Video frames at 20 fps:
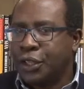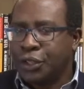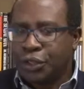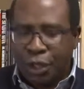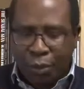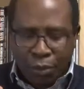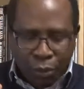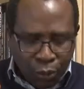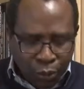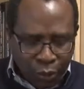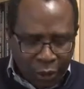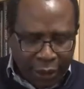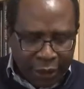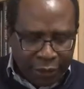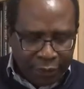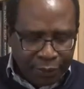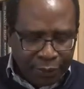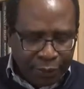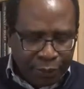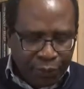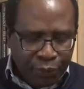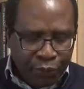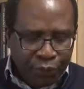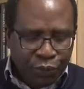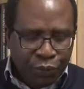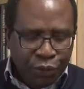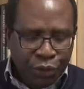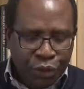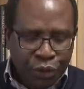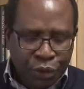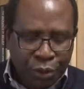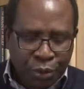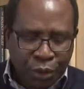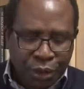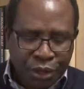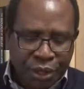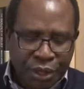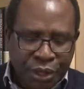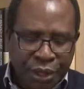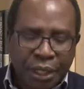Number one,
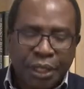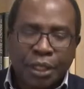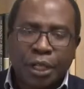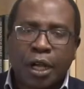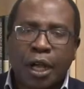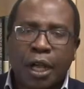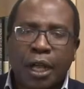it